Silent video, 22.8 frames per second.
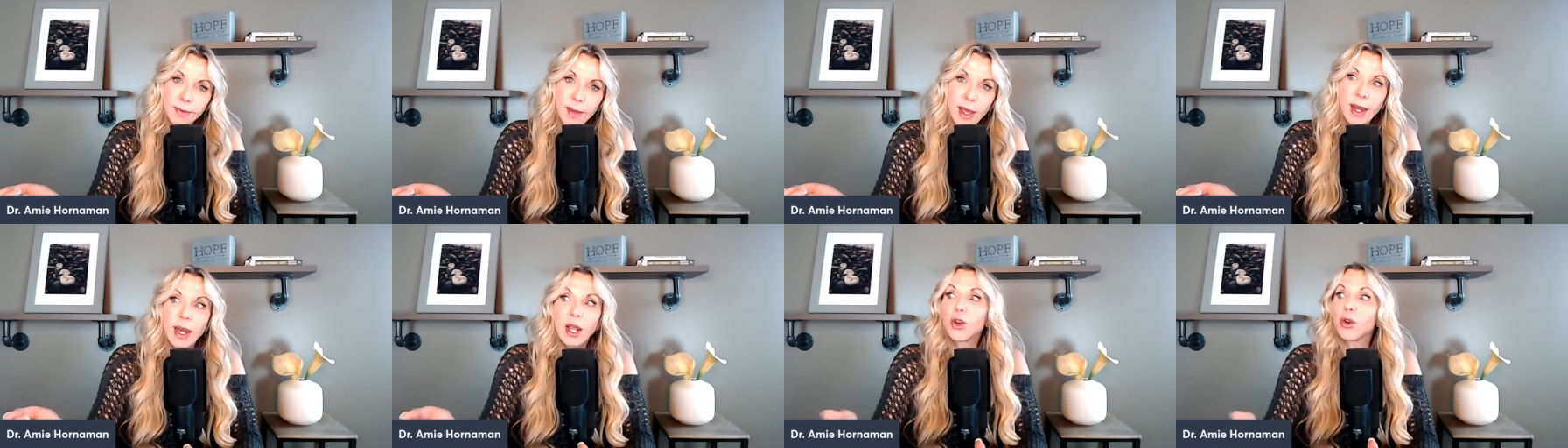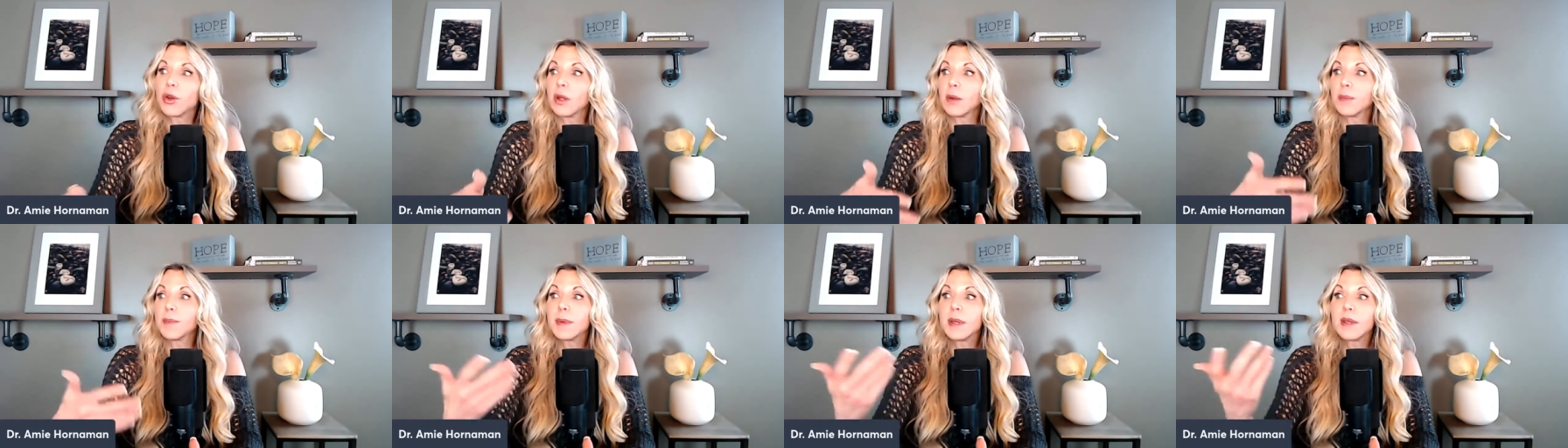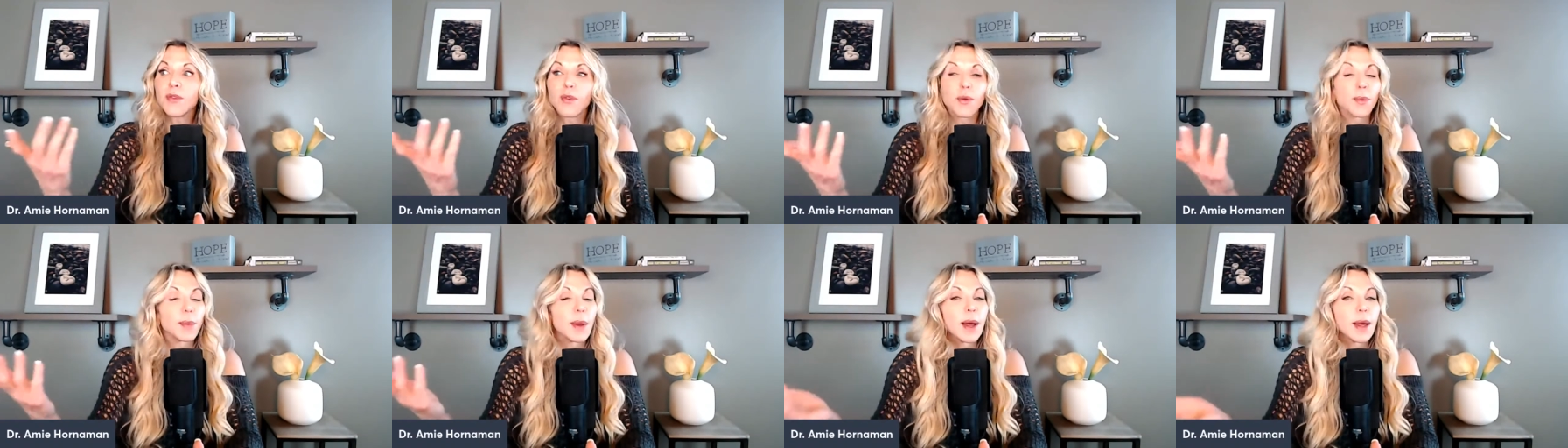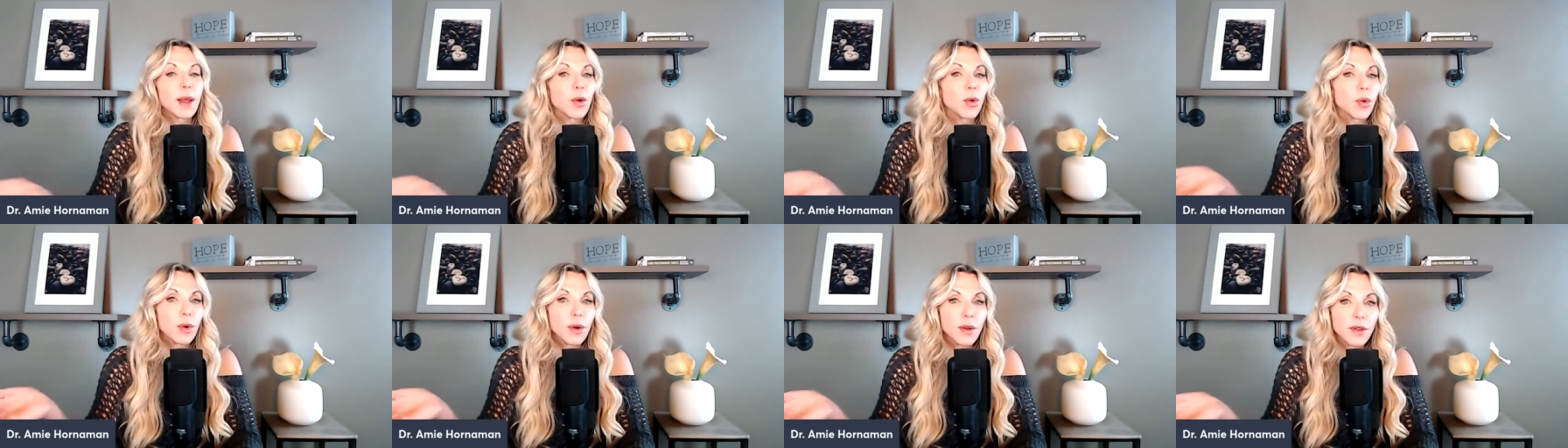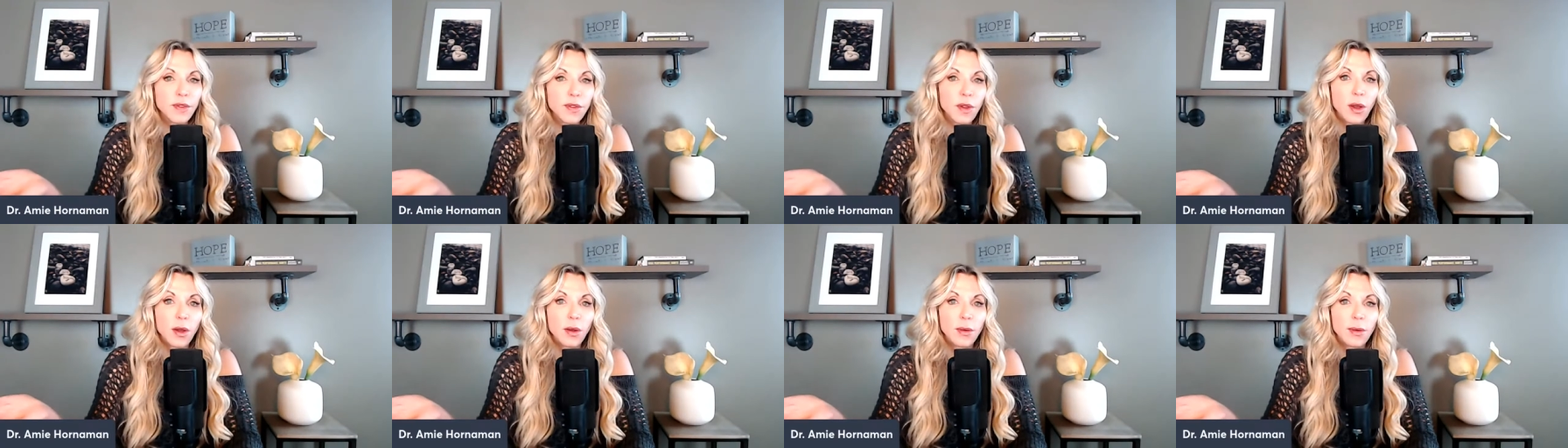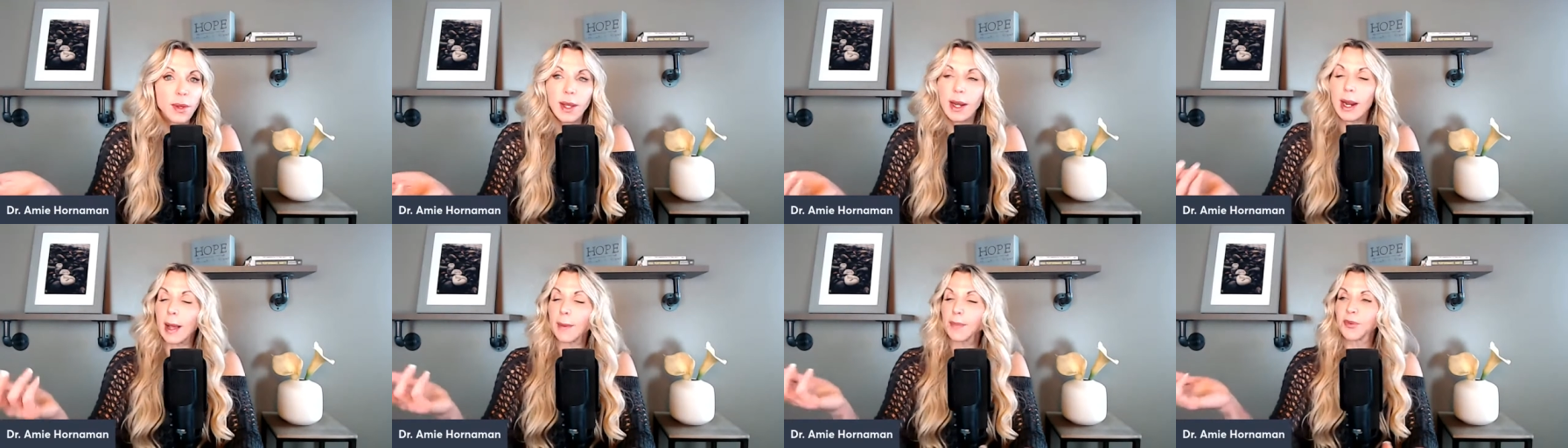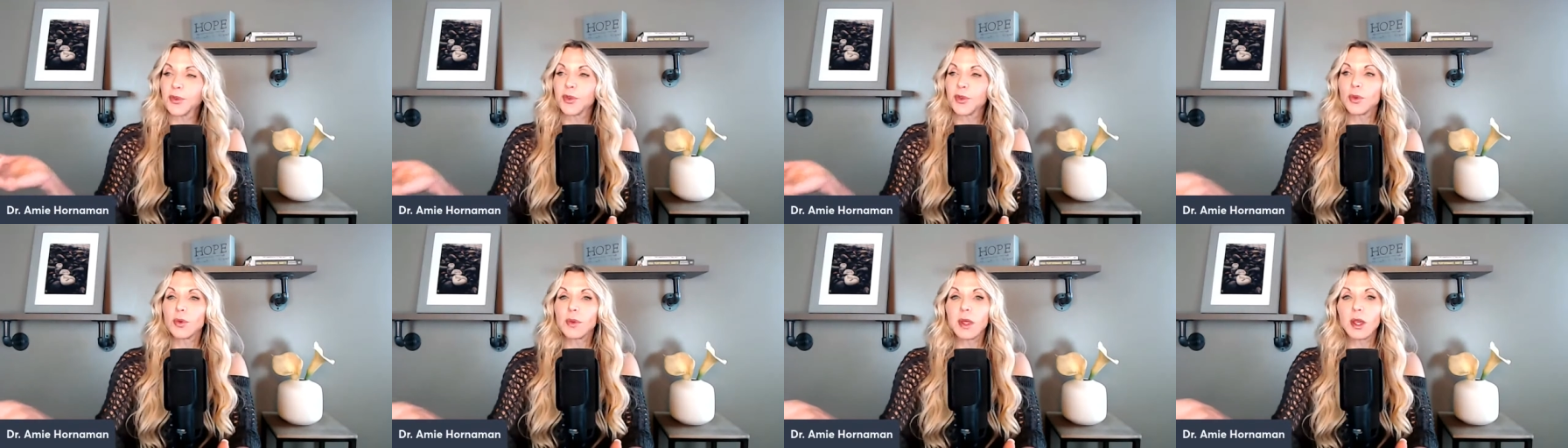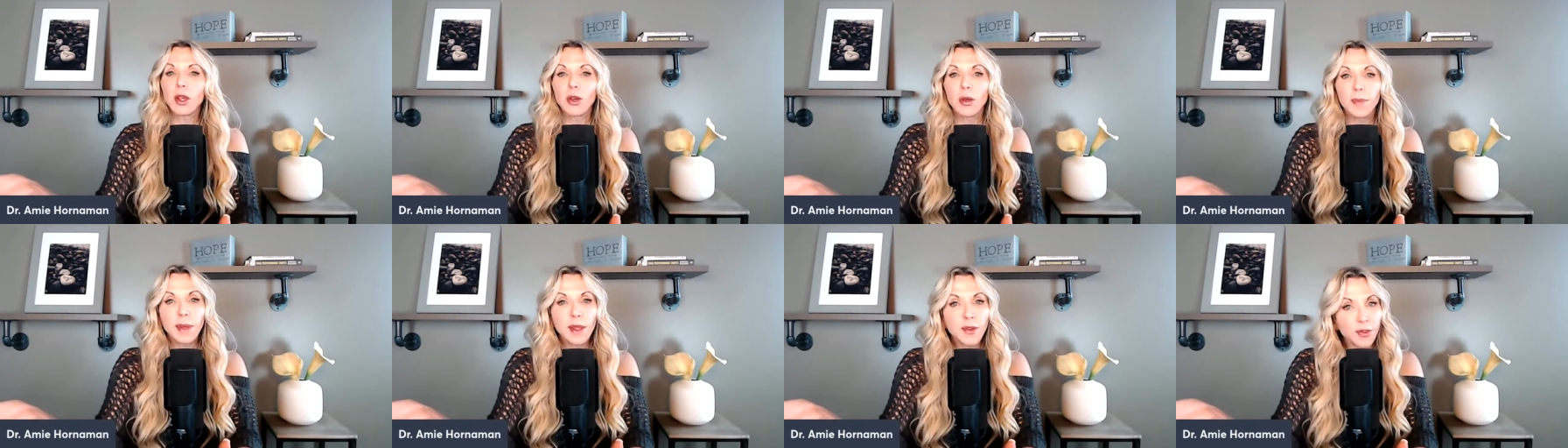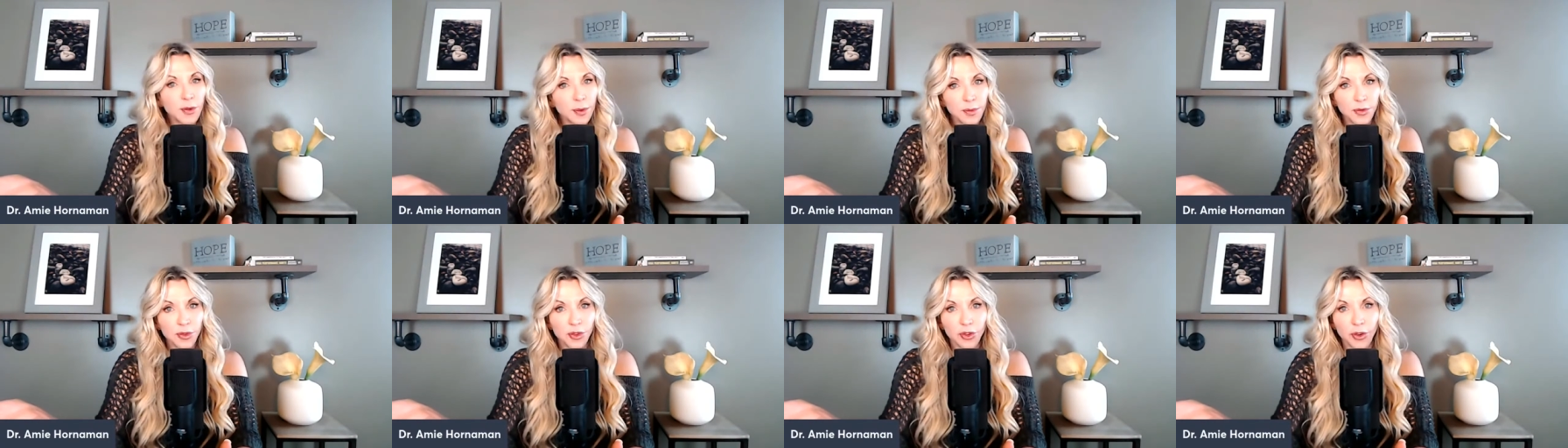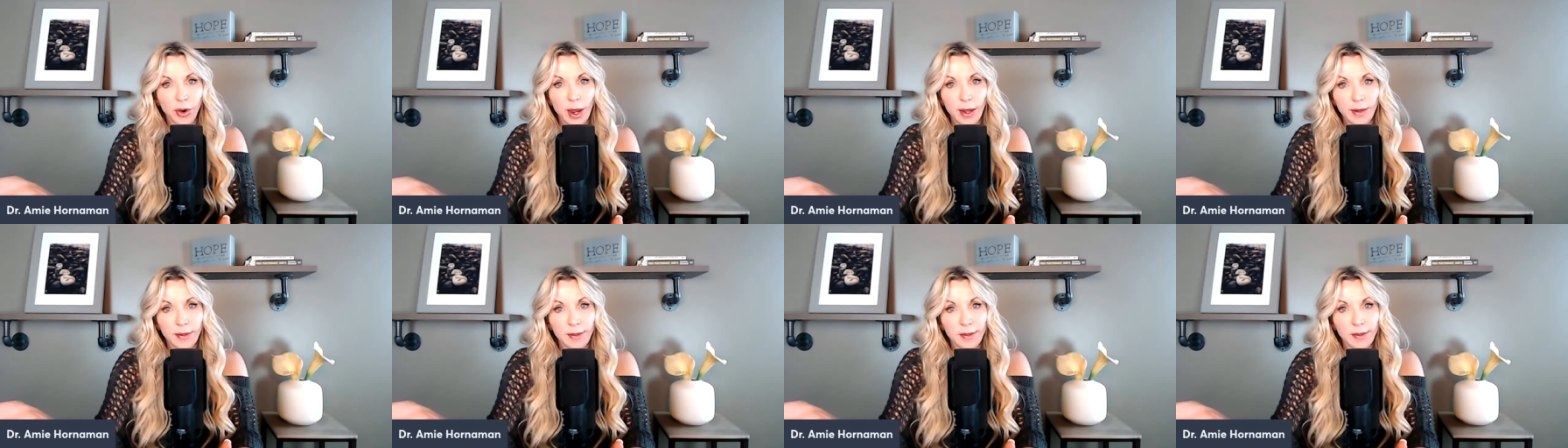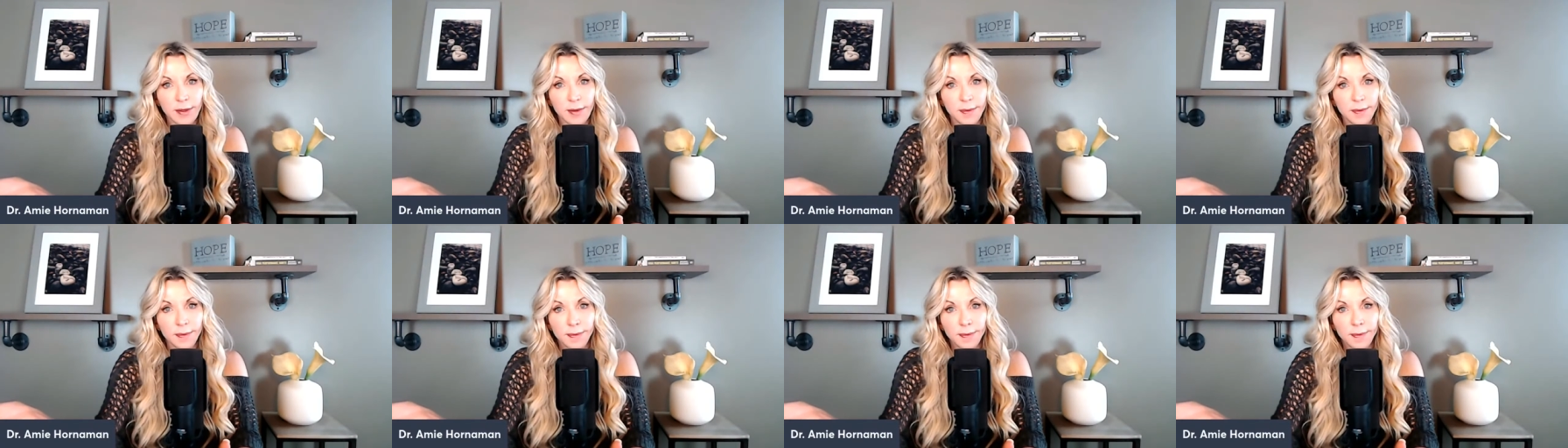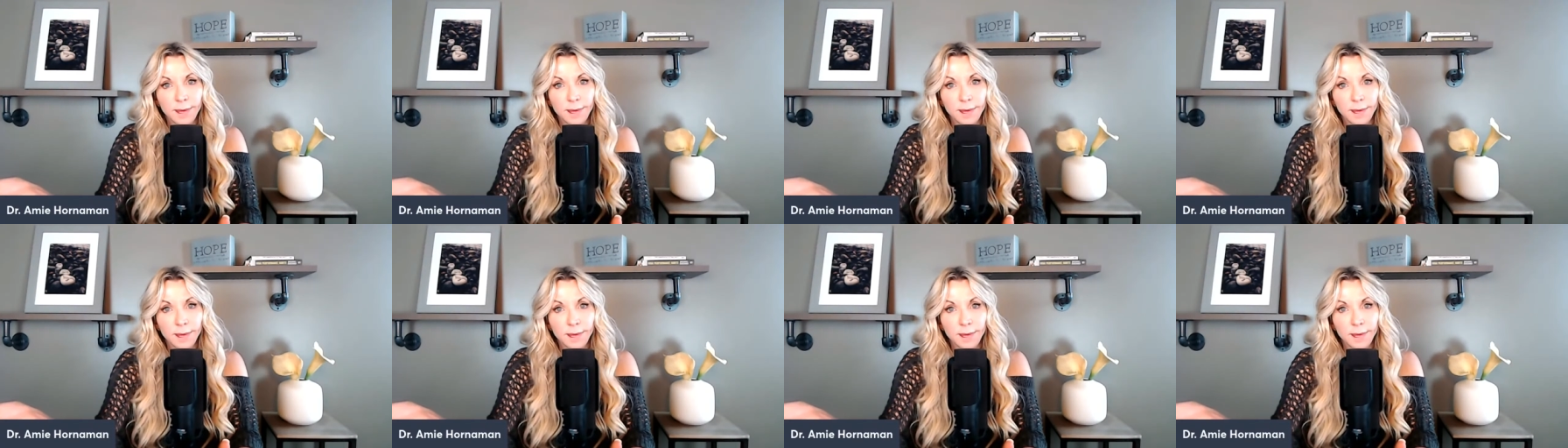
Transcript: And it could be from high cortisol. It absolutely could be from stress.